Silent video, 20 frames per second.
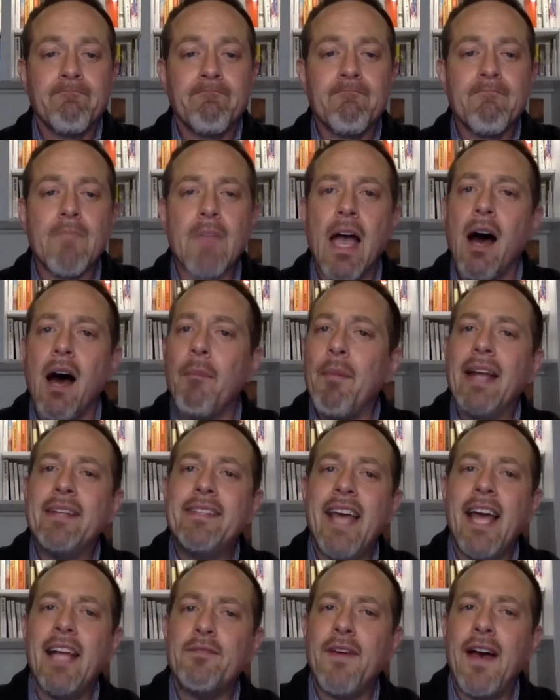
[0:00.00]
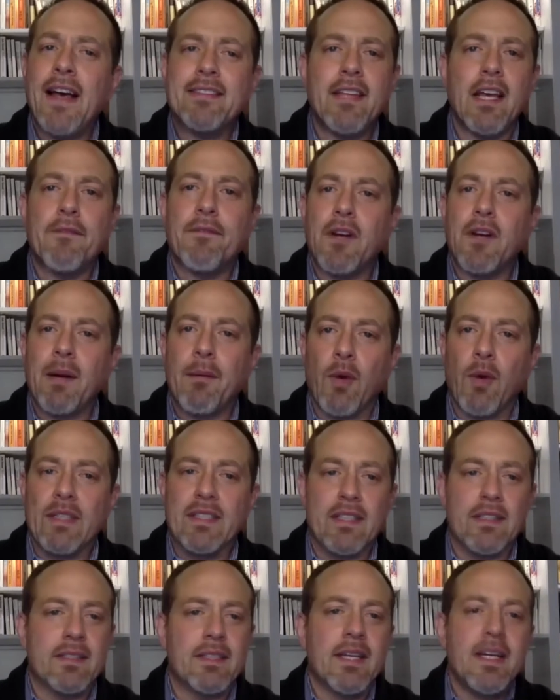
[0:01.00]
And Dan's fascinating for a number of
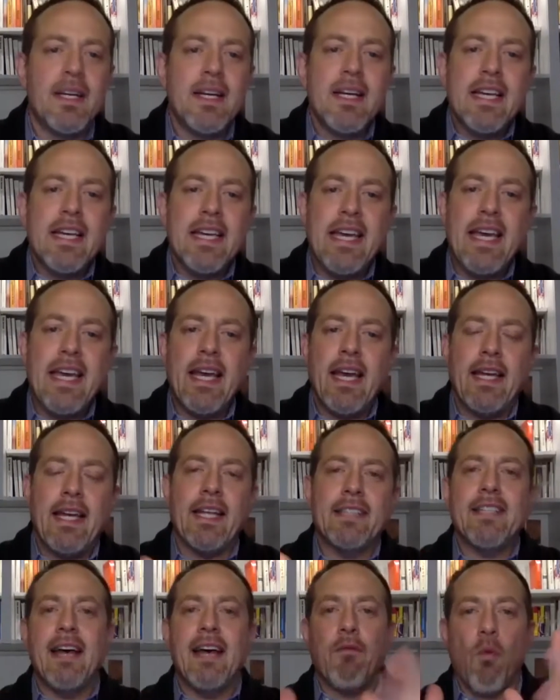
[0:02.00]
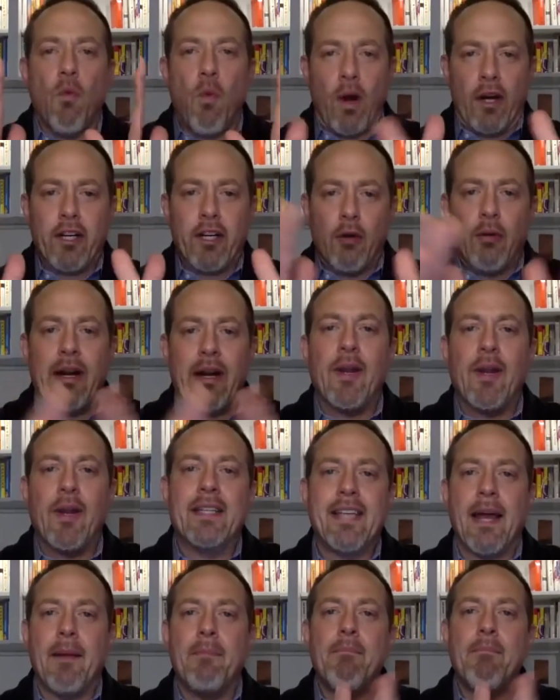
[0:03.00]
reasons. He doesn't have one career, he has
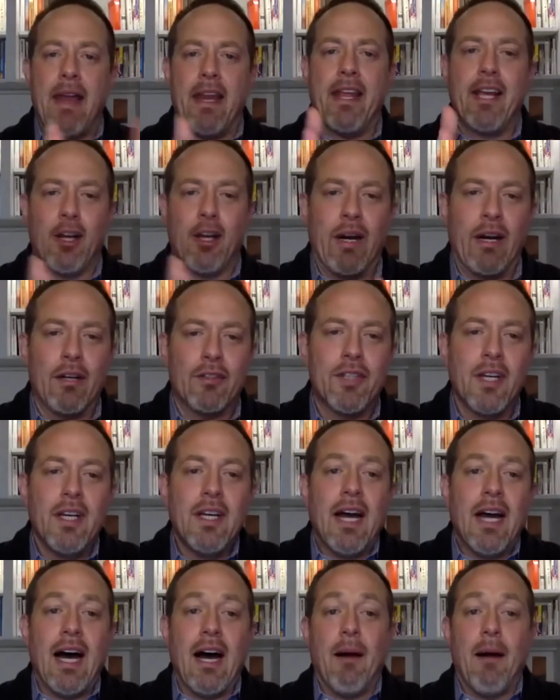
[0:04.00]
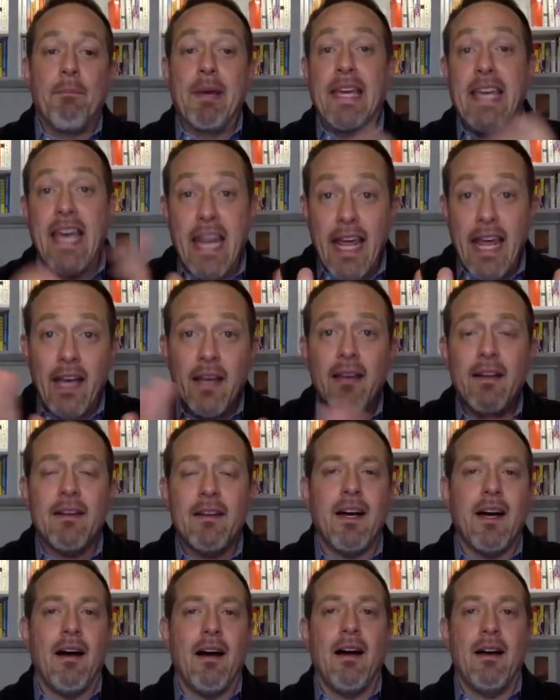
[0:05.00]
had many careers. Beginning
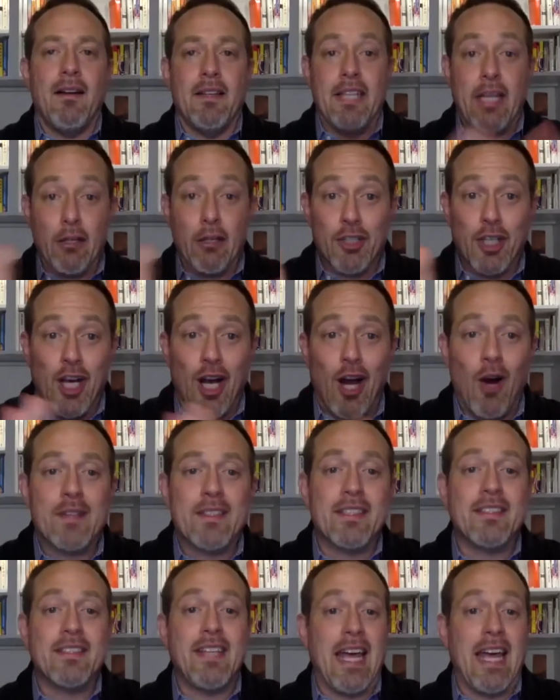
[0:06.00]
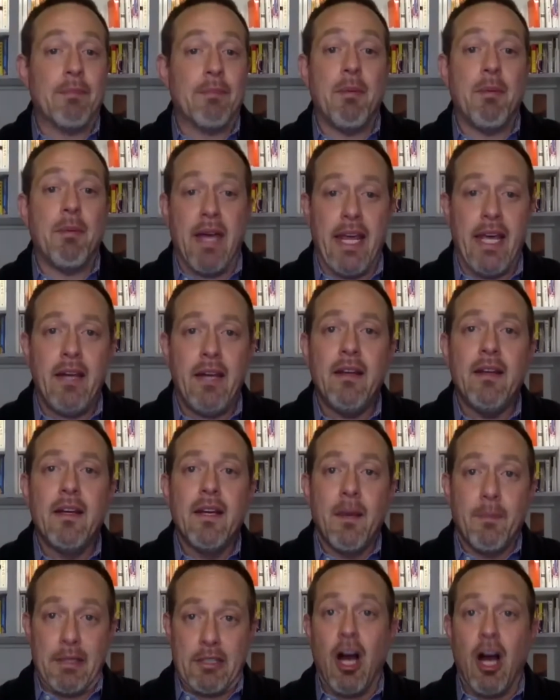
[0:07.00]
years ago as a stand-up comedian,
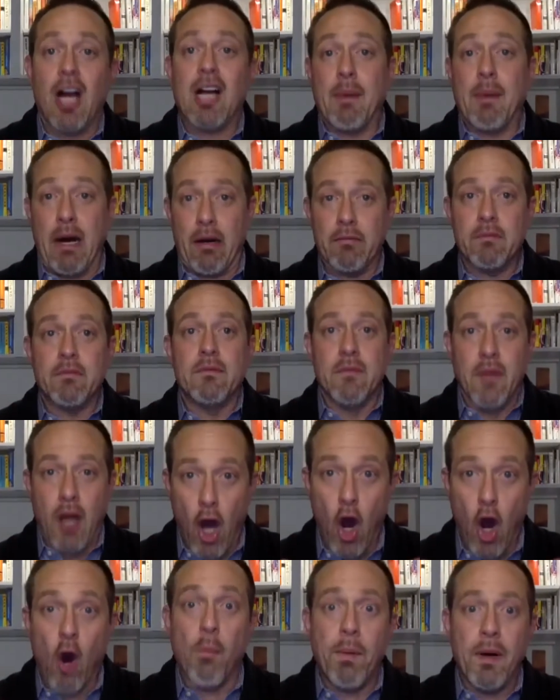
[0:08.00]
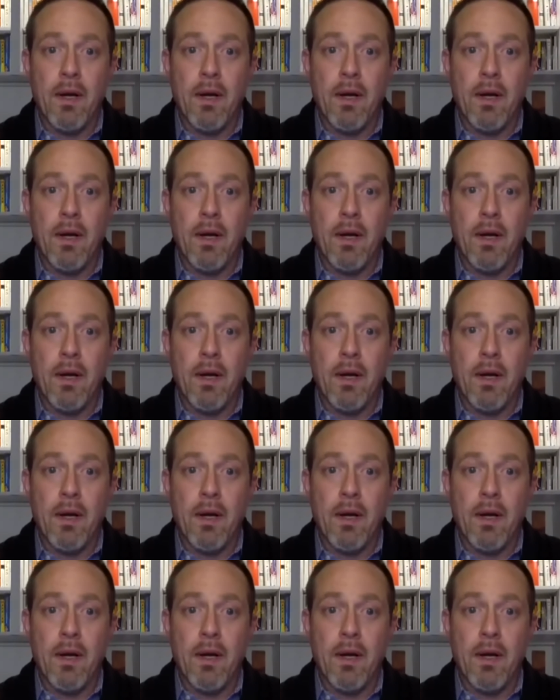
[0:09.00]
we talk about hope.